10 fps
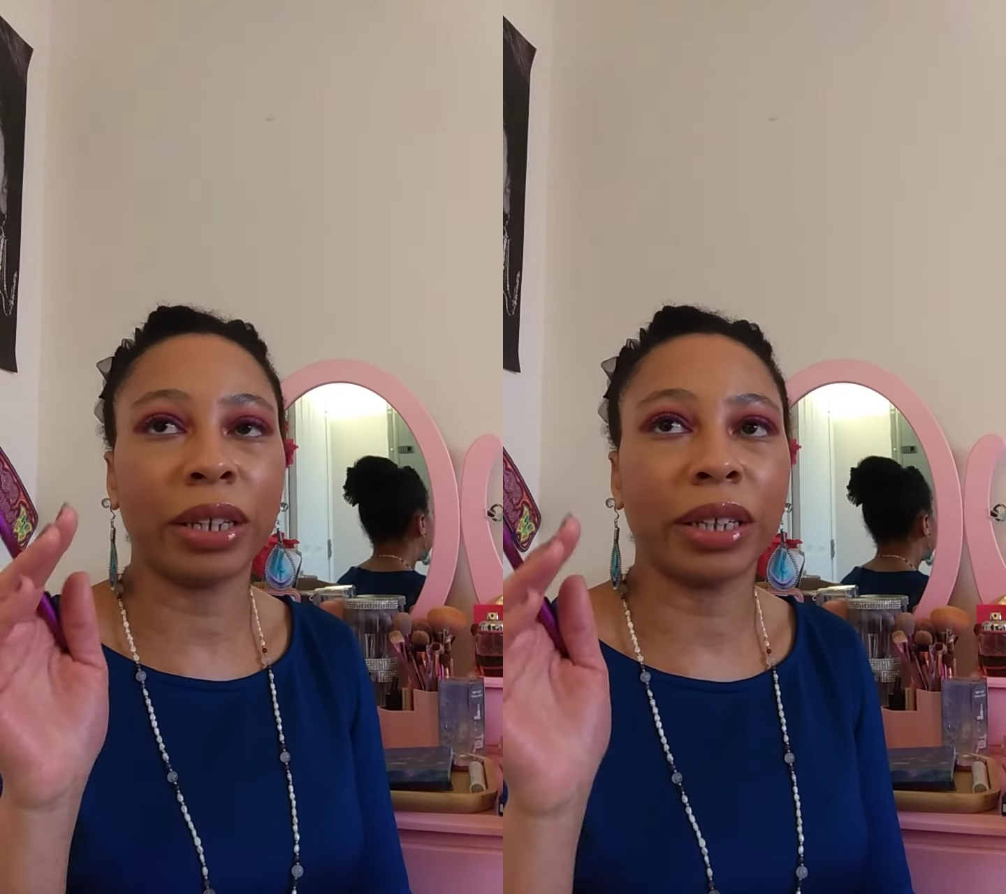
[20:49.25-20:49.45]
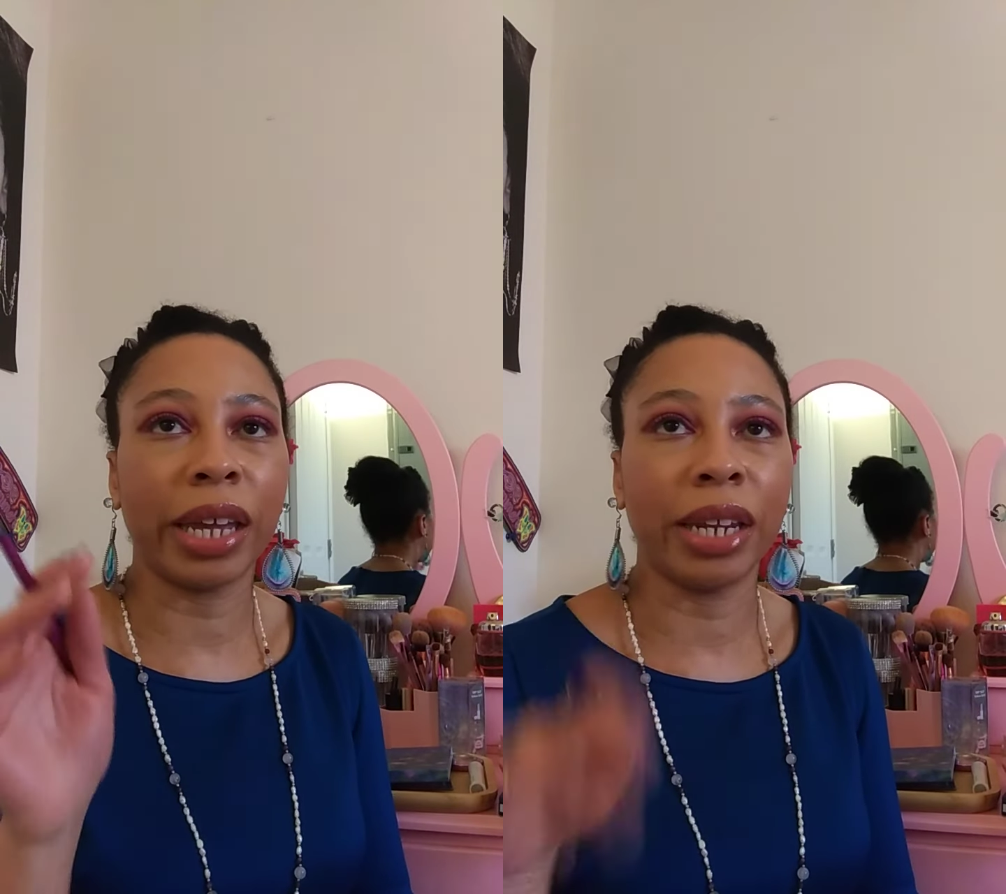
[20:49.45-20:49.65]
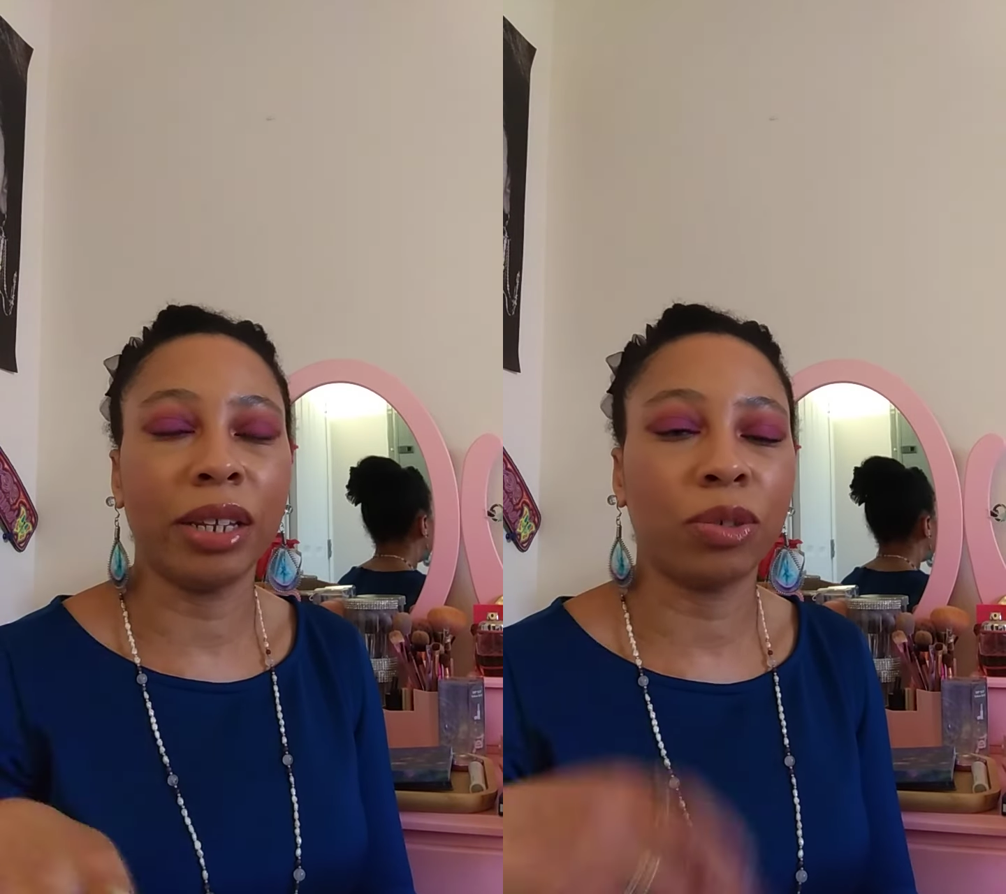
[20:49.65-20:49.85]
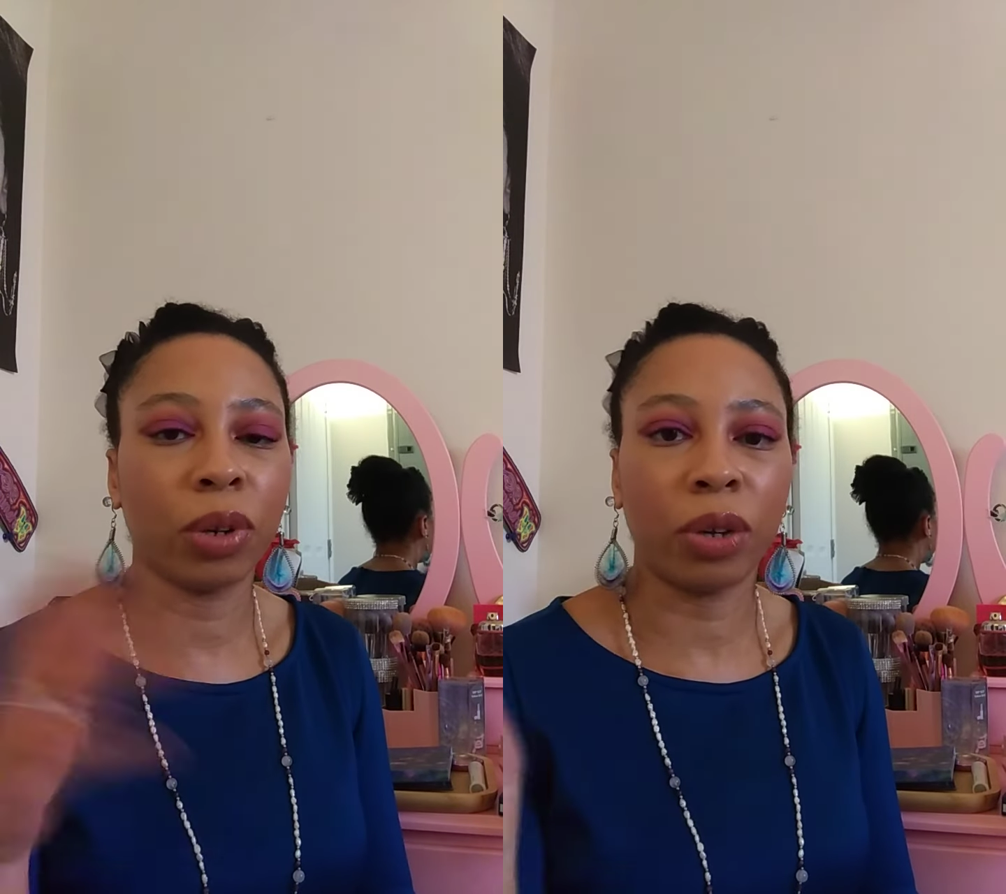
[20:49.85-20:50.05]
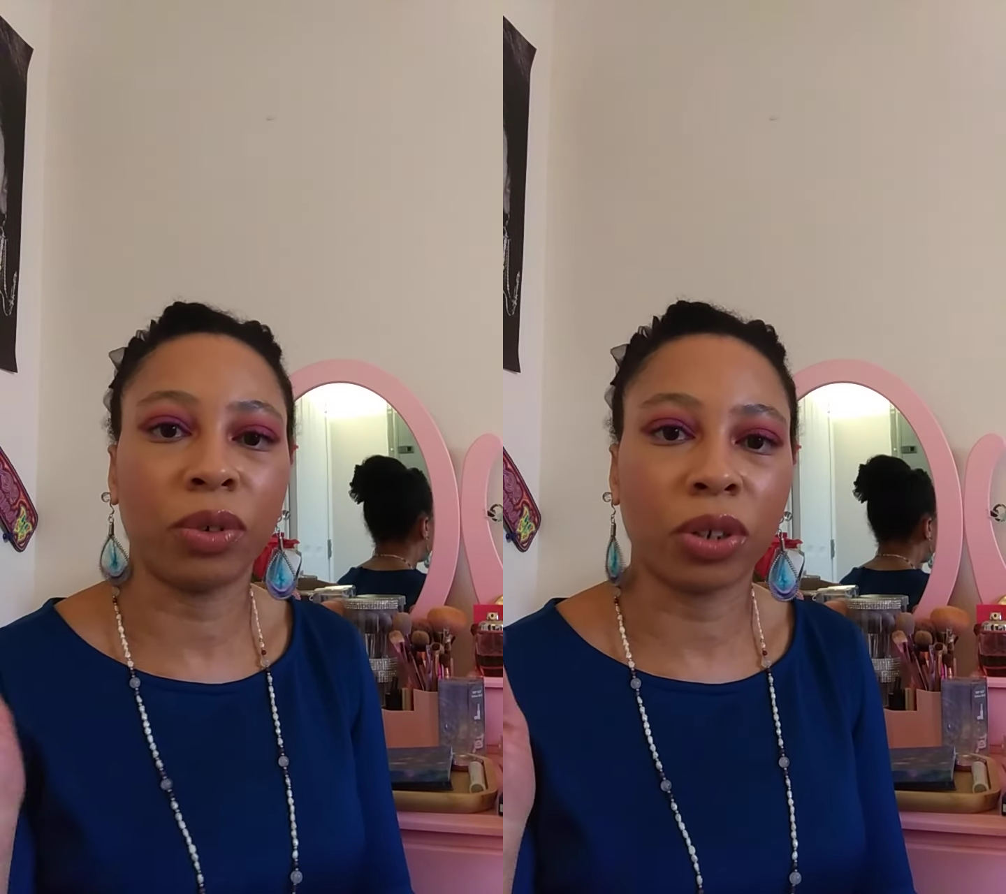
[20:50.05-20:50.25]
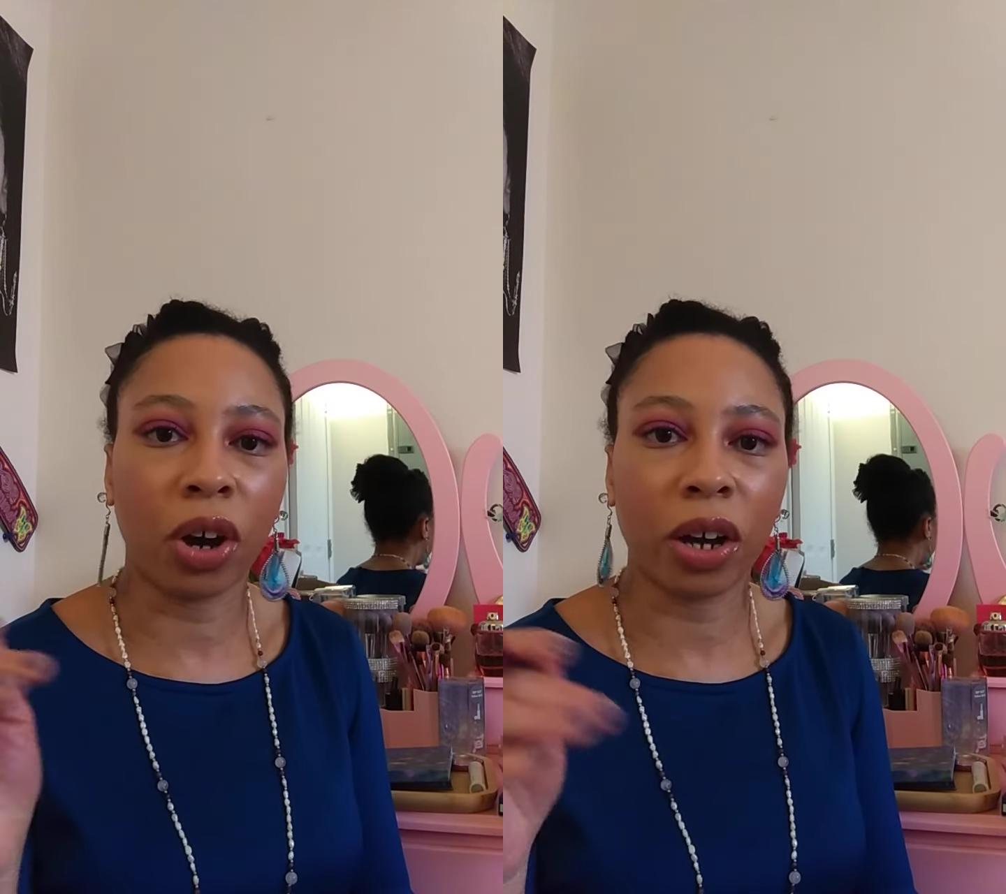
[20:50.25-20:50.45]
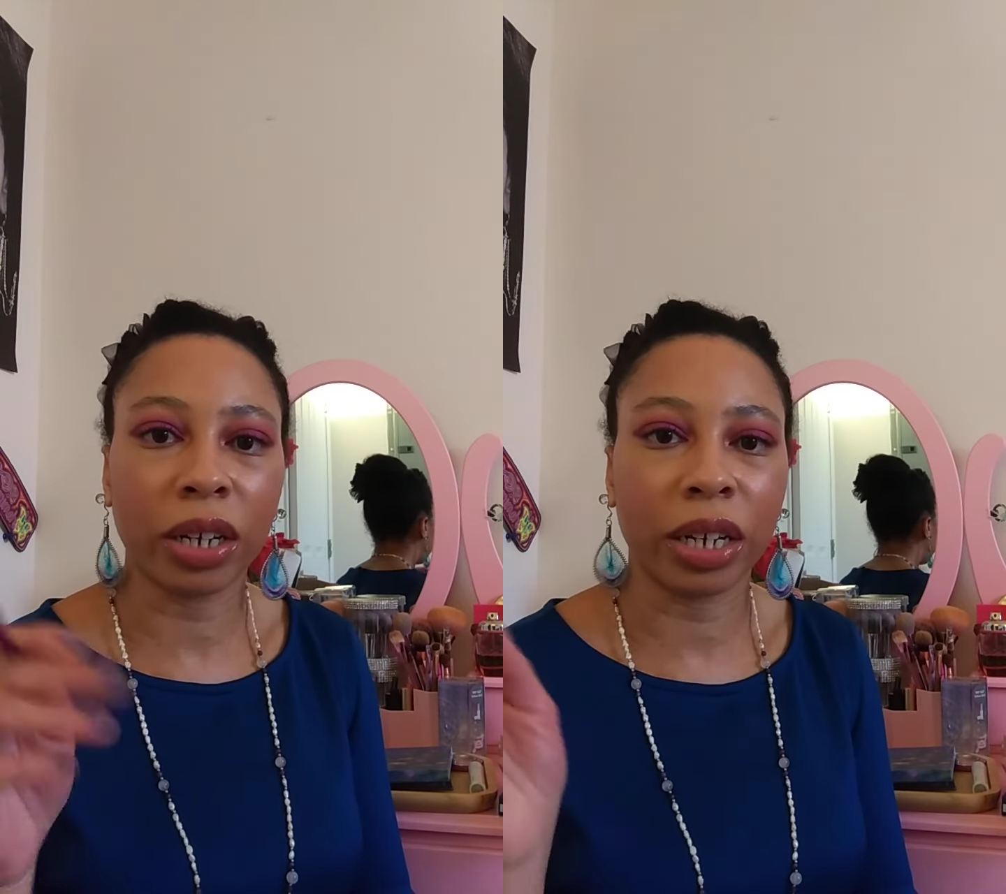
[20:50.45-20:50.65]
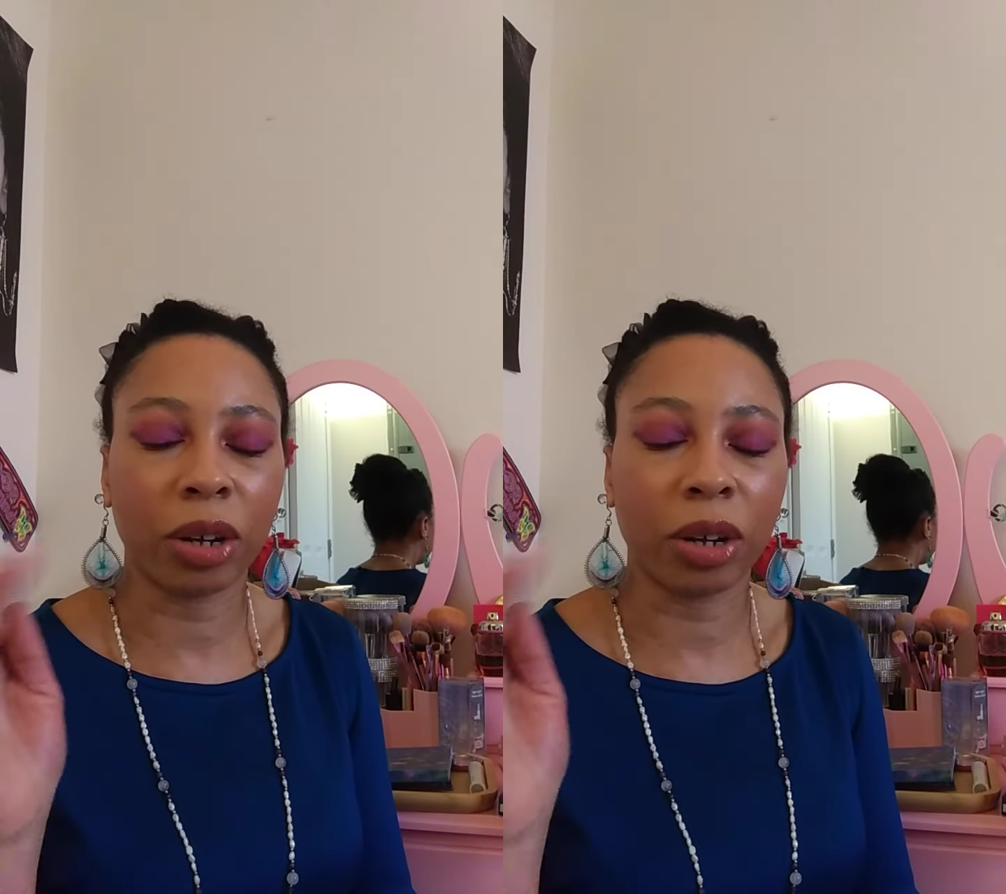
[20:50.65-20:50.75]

ladies when they were talking.